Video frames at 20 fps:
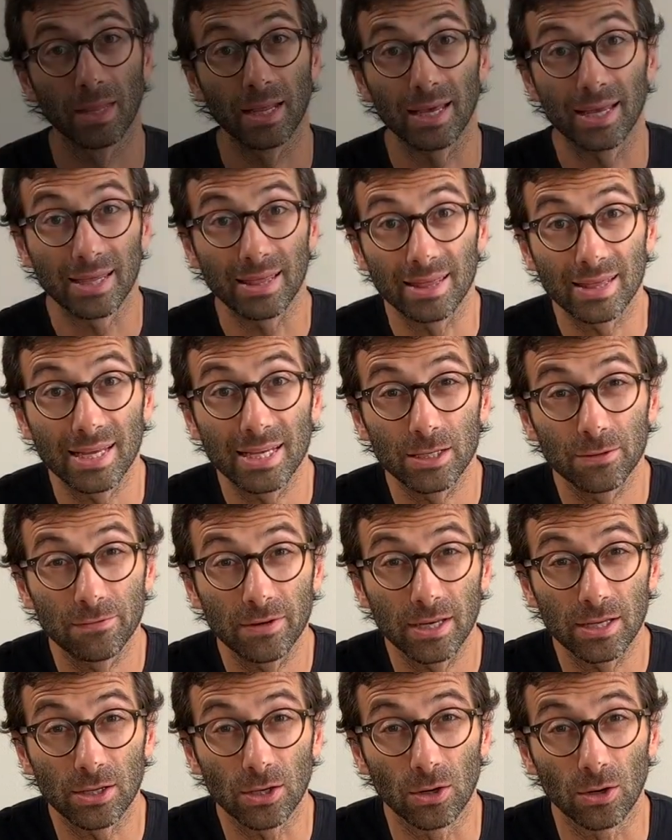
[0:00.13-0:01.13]
In this
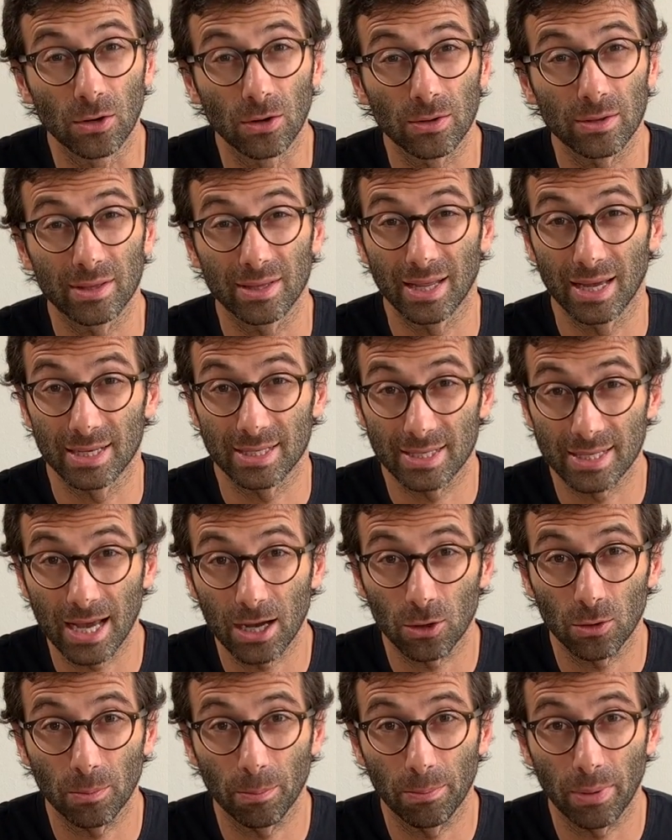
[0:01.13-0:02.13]
video, the
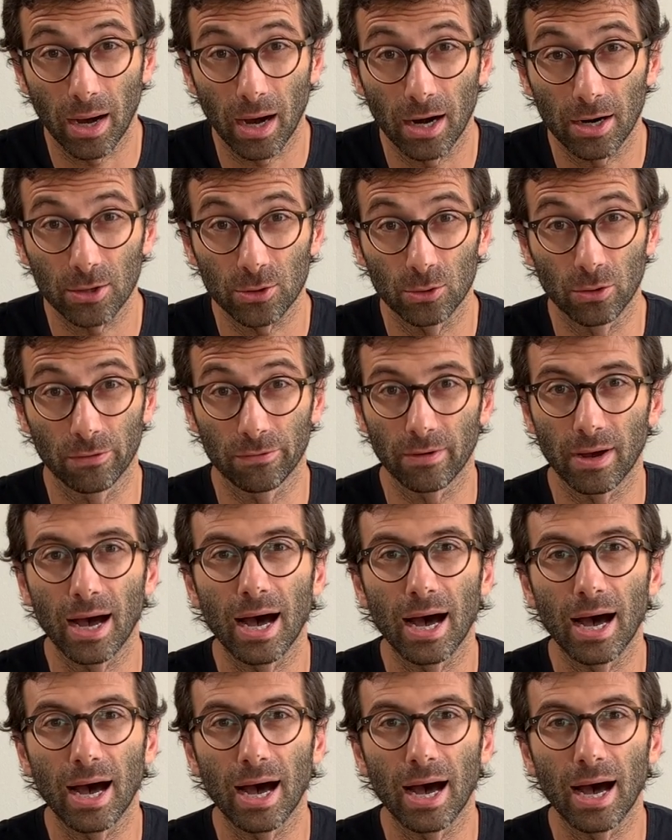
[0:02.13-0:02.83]
second part of